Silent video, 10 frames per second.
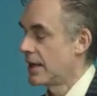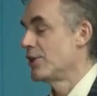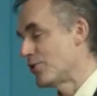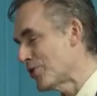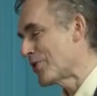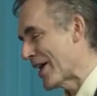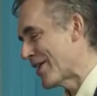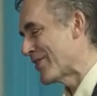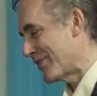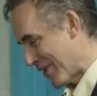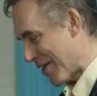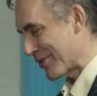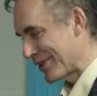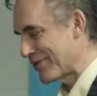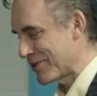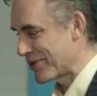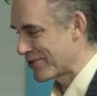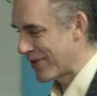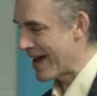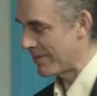you do care if you have to live with your
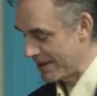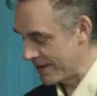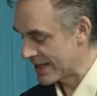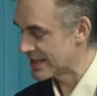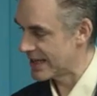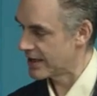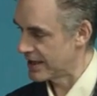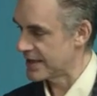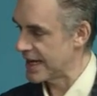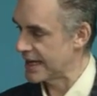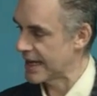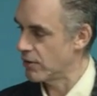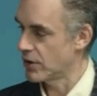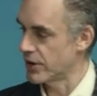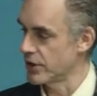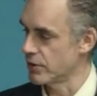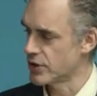family, because they're going to take it out on you.